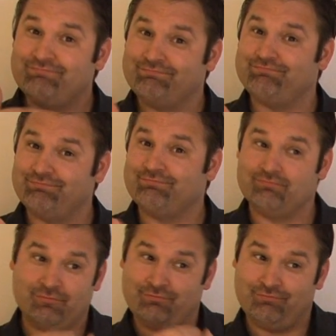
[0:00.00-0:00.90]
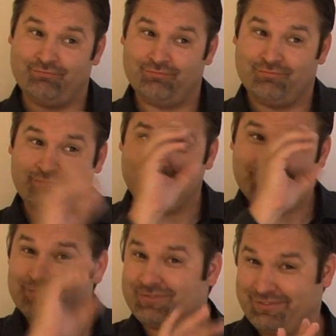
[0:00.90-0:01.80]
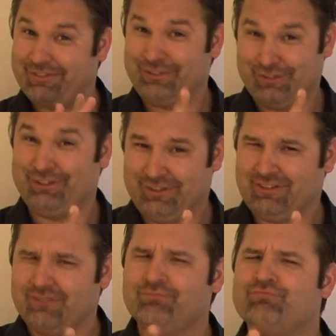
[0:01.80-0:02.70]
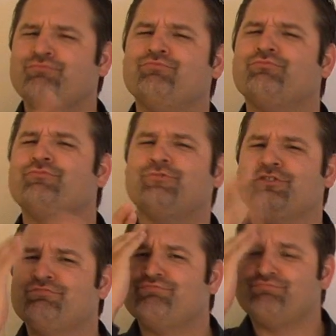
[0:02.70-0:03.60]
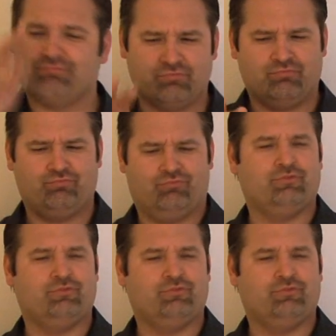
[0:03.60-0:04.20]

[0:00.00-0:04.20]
First, keep track of time spent on job search activities.